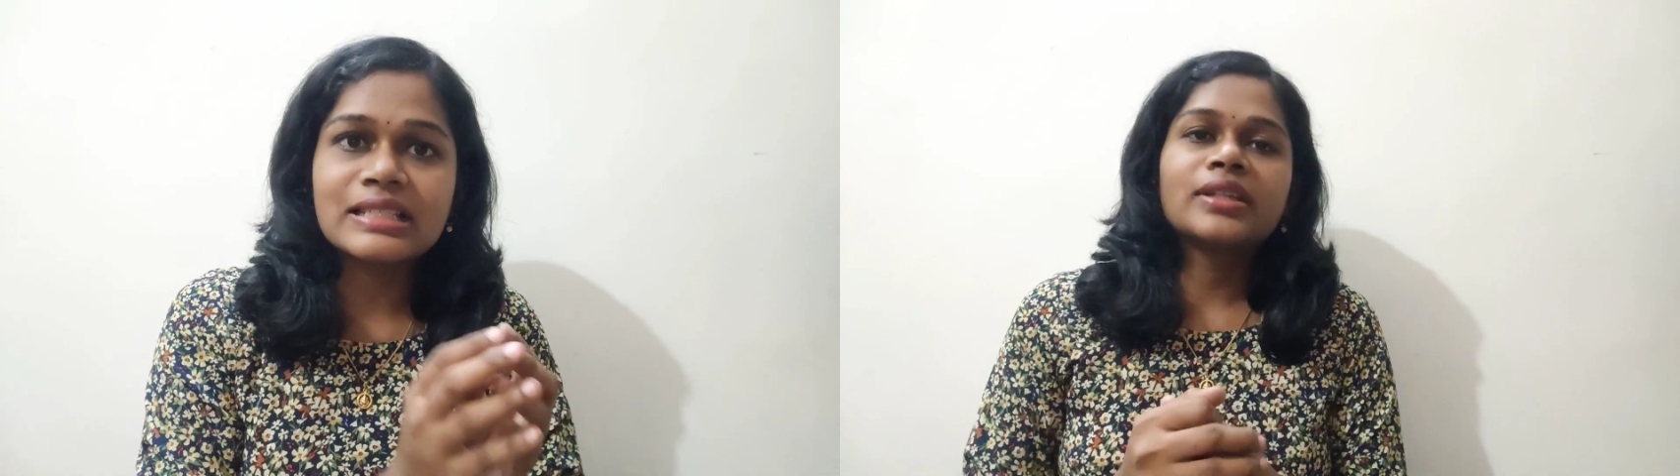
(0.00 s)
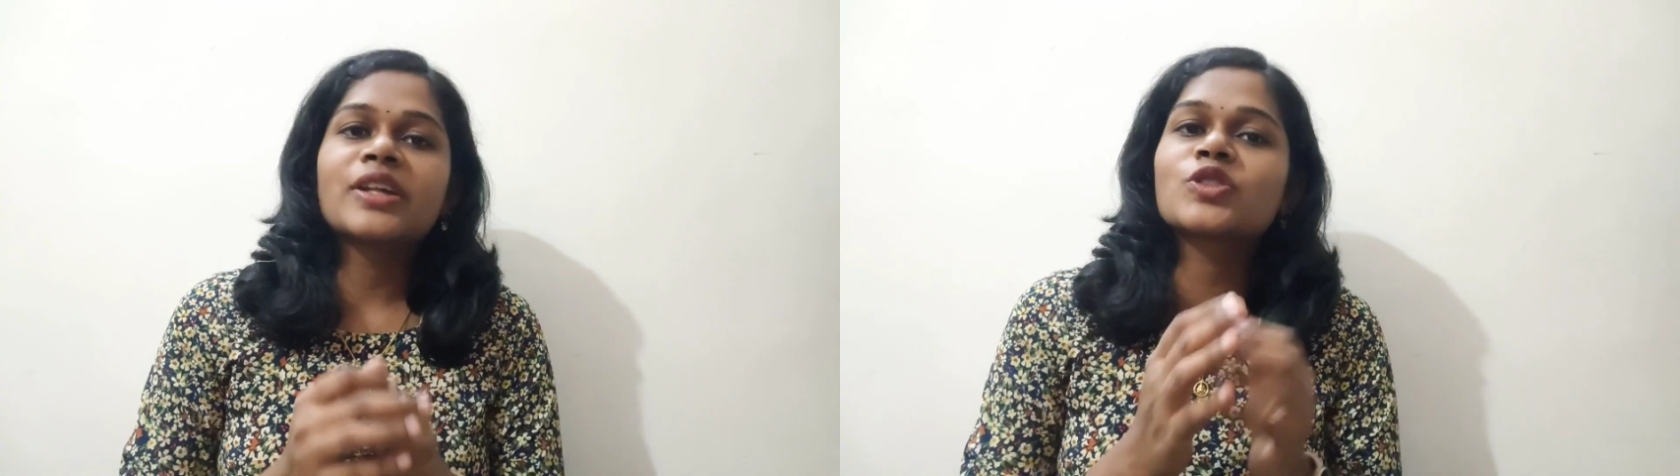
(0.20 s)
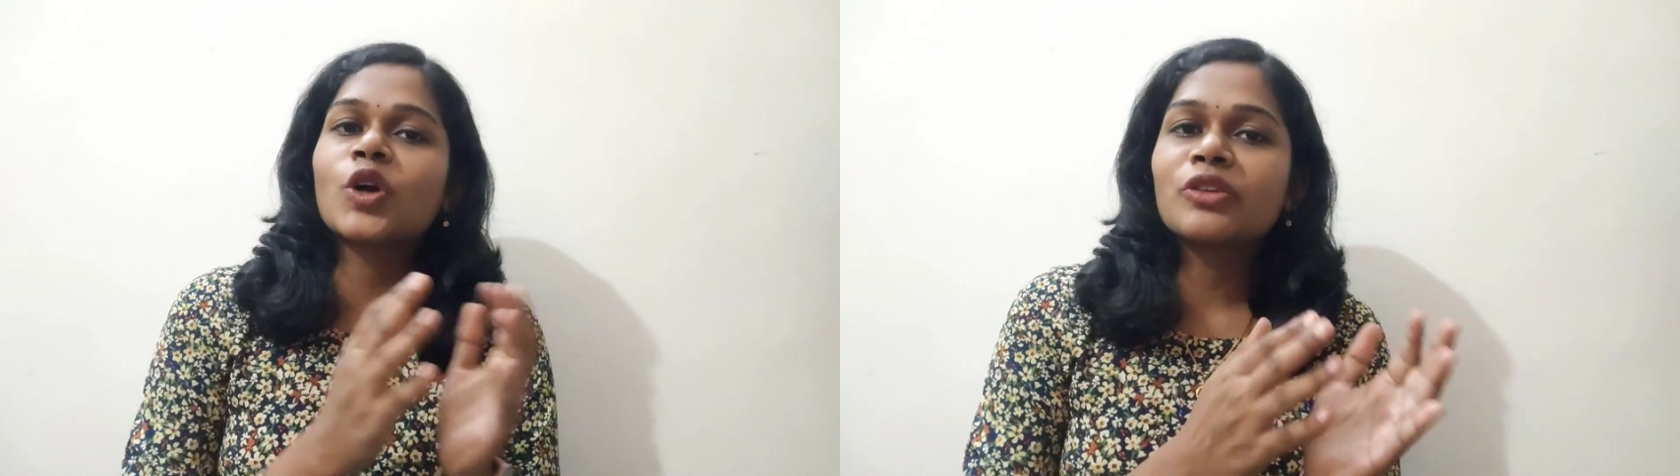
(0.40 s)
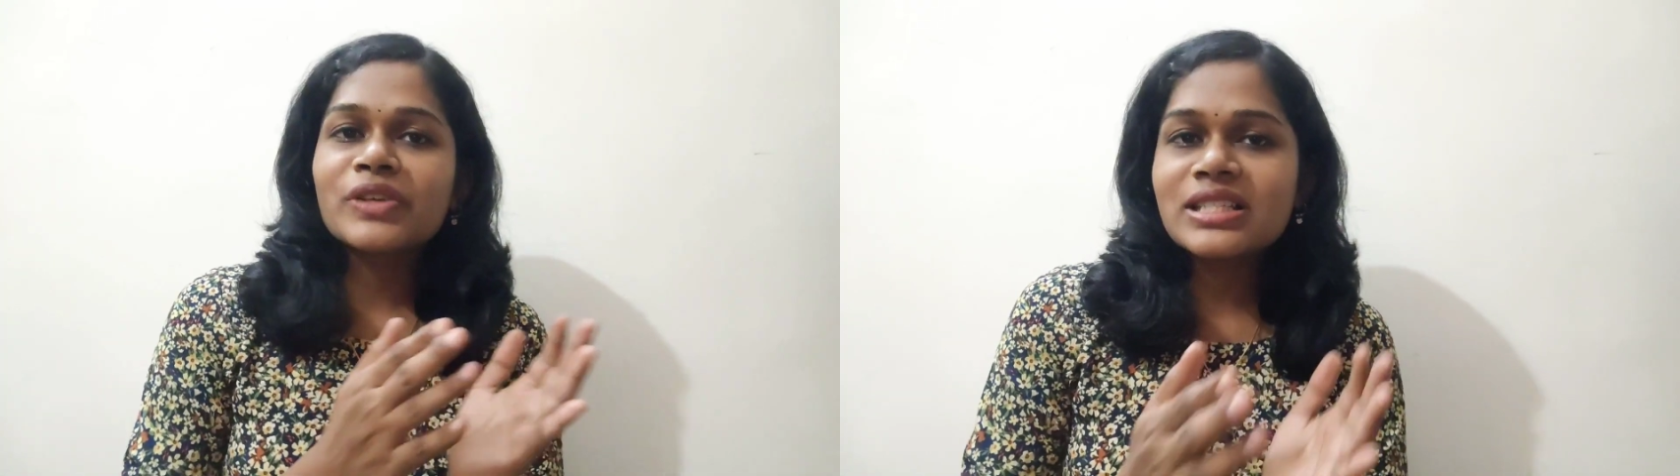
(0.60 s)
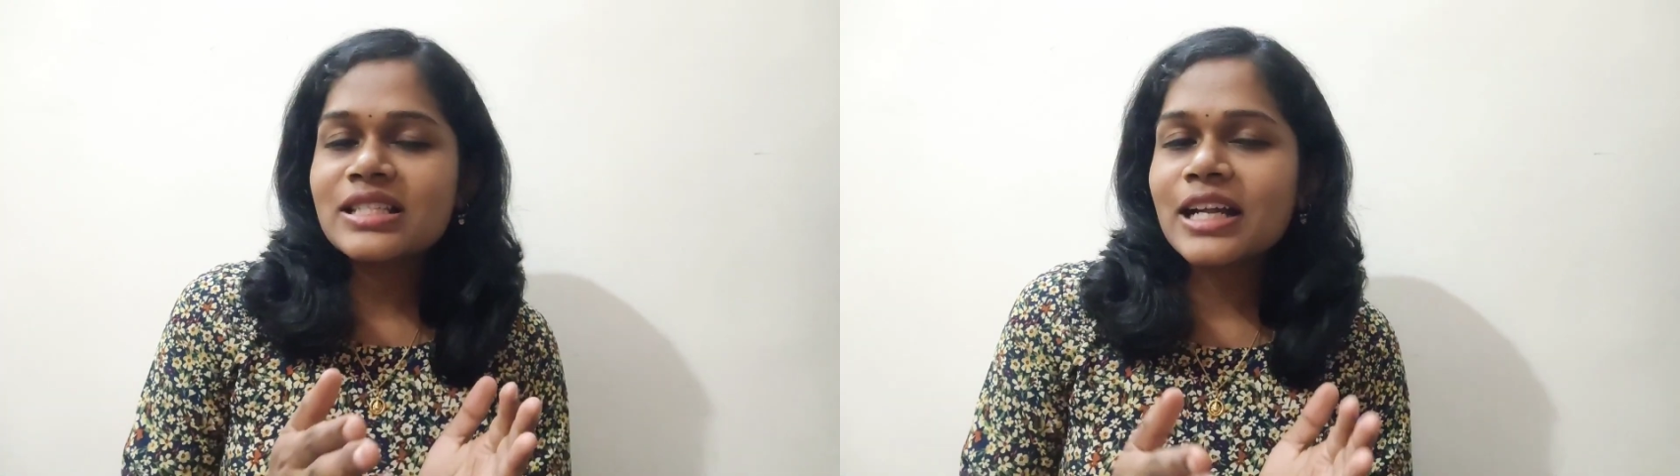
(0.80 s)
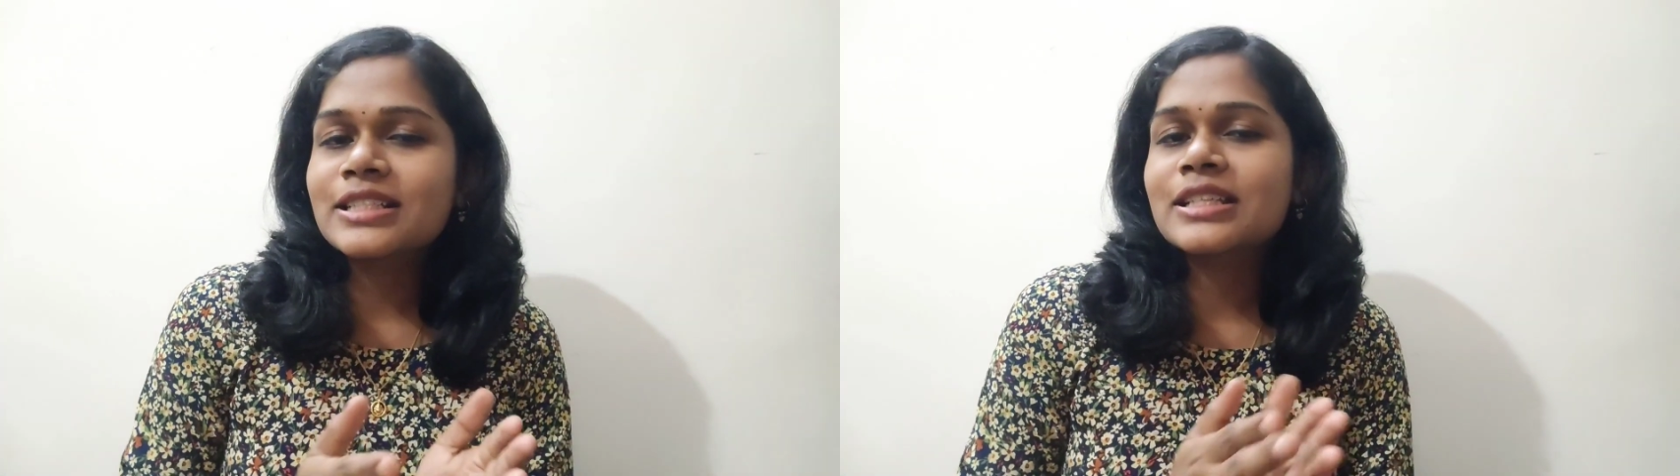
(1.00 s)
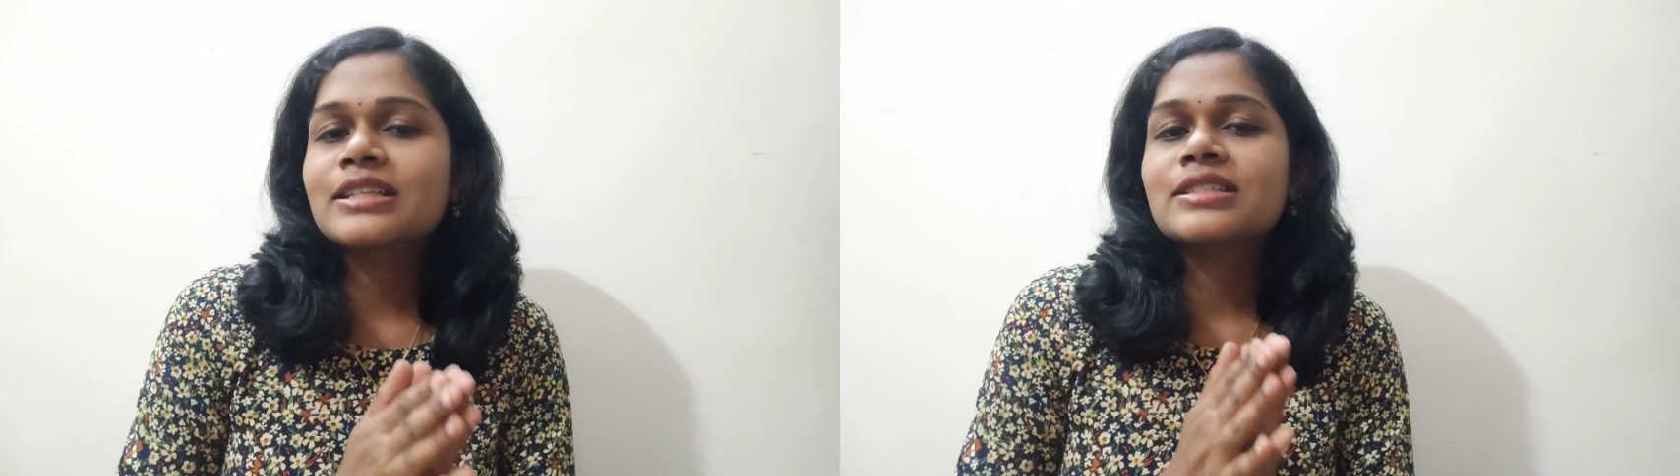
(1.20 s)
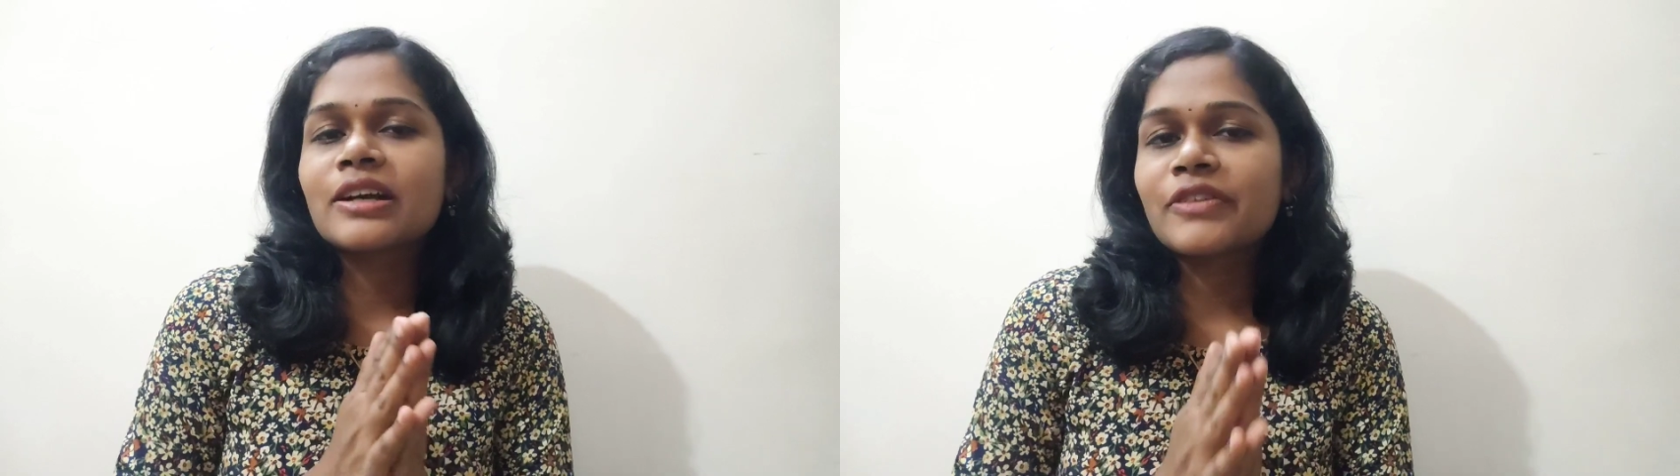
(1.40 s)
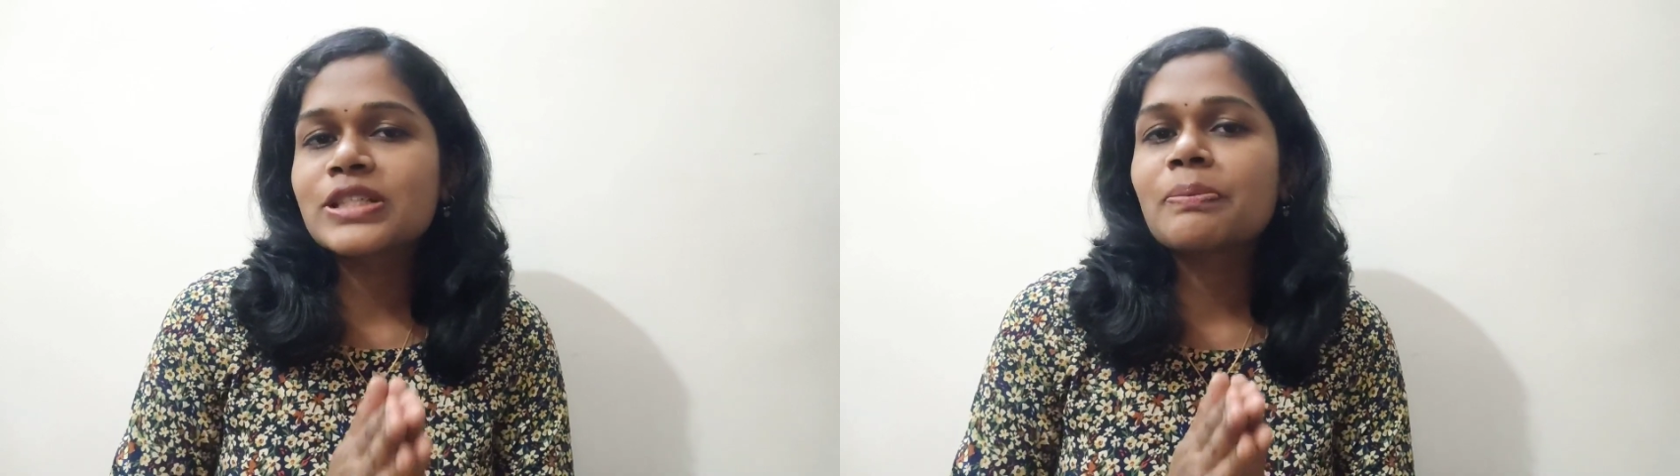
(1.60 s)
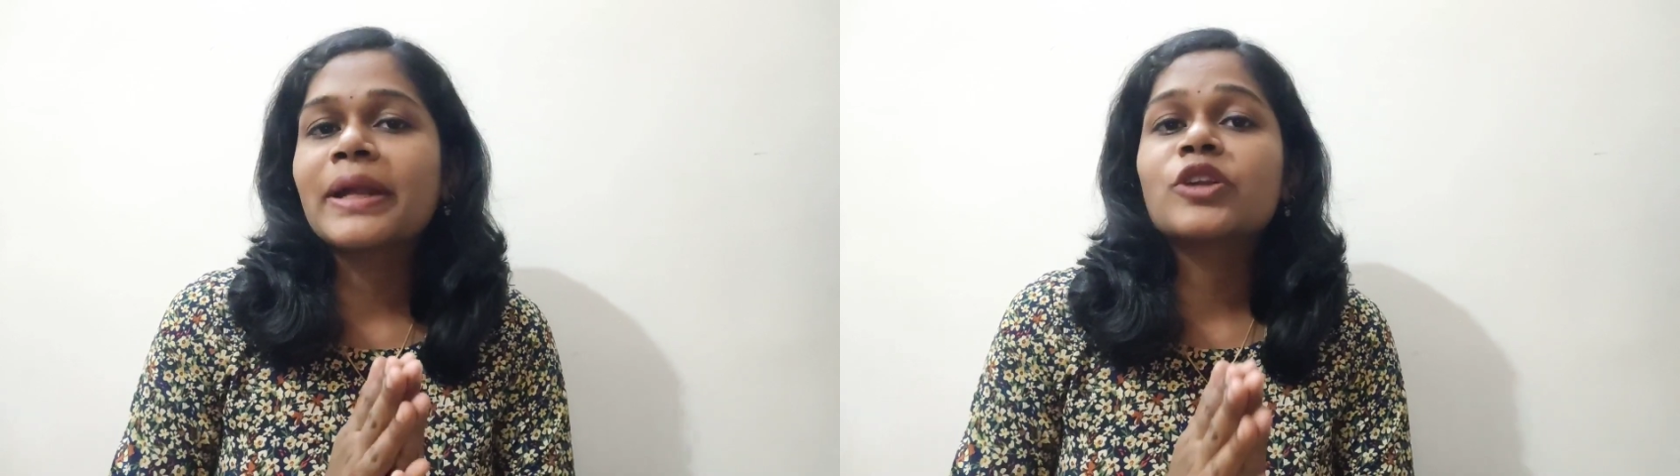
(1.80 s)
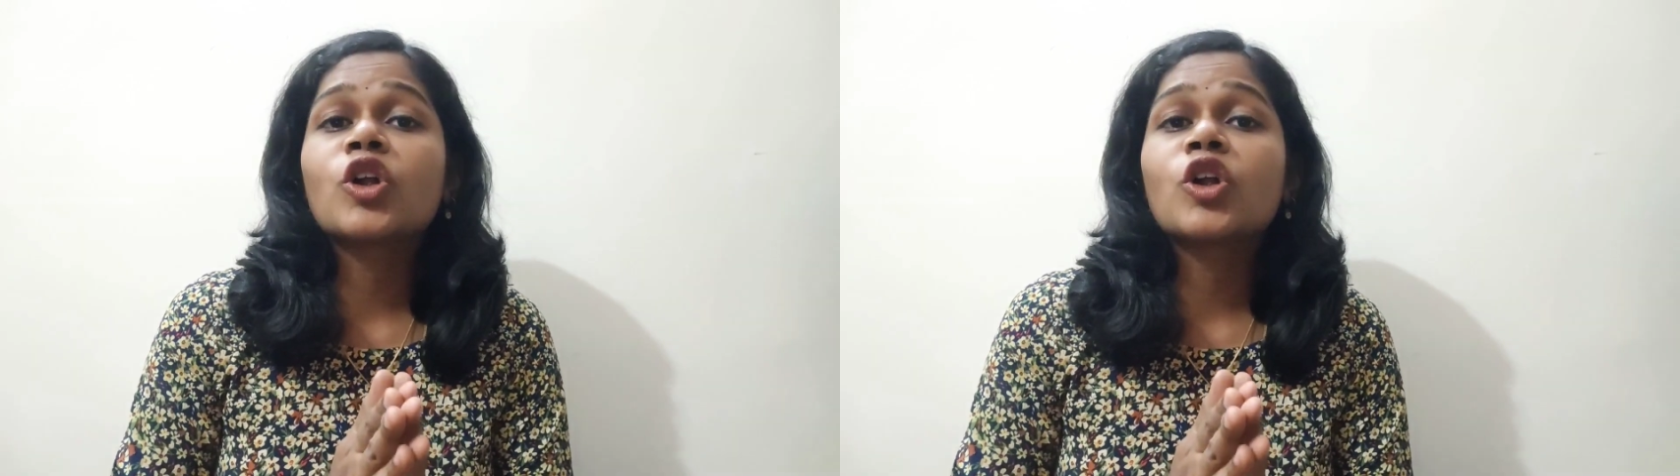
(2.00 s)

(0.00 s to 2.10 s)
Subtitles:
there is always a chance that the cervix might